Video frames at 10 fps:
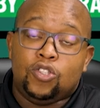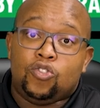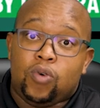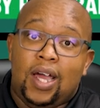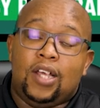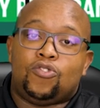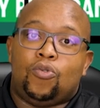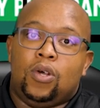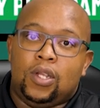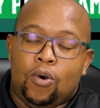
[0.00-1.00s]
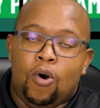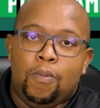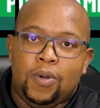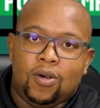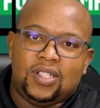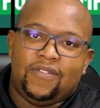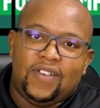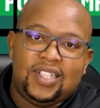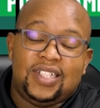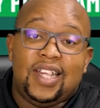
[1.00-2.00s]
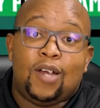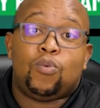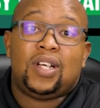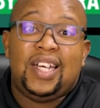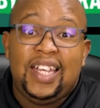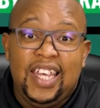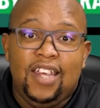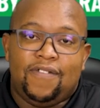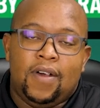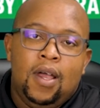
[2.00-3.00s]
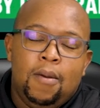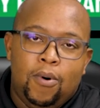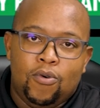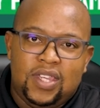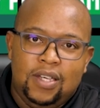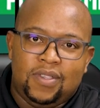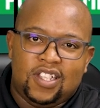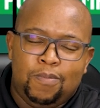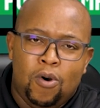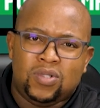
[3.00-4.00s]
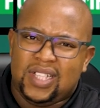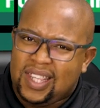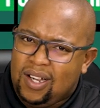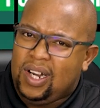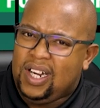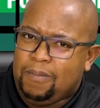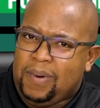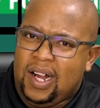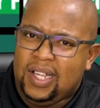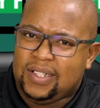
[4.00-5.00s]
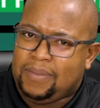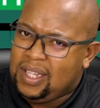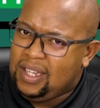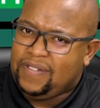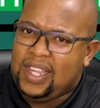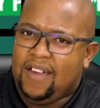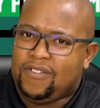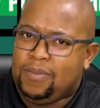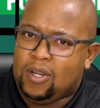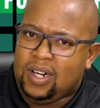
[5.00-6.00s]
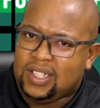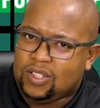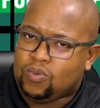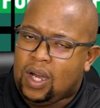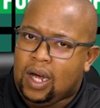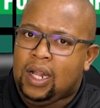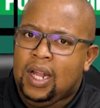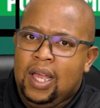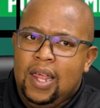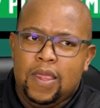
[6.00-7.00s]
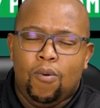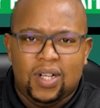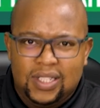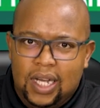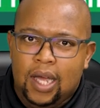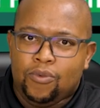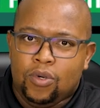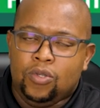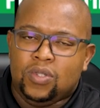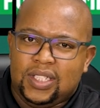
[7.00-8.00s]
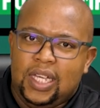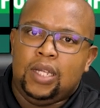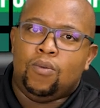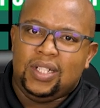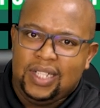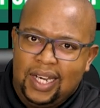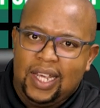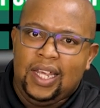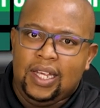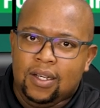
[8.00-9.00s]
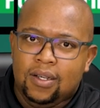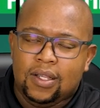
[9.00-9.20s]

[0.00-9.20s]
to try and score the goal because eventually that would leave both teams exposed. I think Orlando Pirates, I mean, if they have to be honest as well, there were times where you would say they were delaying